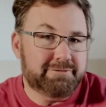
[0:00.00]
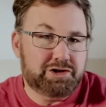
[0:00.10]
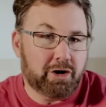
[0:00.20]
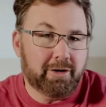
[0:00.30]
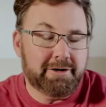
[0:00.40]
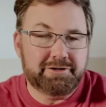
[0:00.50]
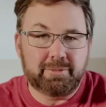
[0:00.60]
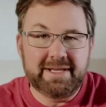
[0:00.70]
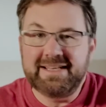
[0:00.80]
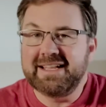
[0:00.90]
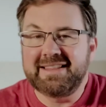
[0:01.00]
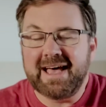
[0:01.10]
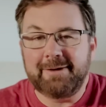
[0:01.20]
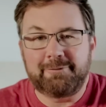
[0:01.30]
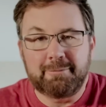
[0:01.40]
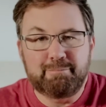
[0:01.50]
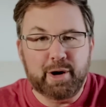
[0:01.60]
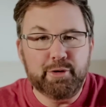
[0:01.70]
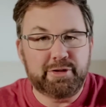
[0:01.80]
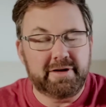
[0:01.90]
of charge. We did that for
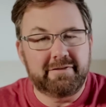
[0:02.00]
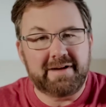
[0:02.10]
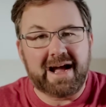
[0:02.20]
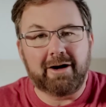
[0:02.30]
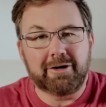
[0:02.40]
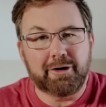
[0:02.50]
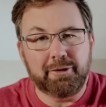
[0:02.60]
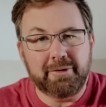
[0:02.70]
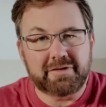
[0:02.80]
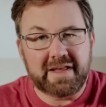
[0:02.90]
both of our girls.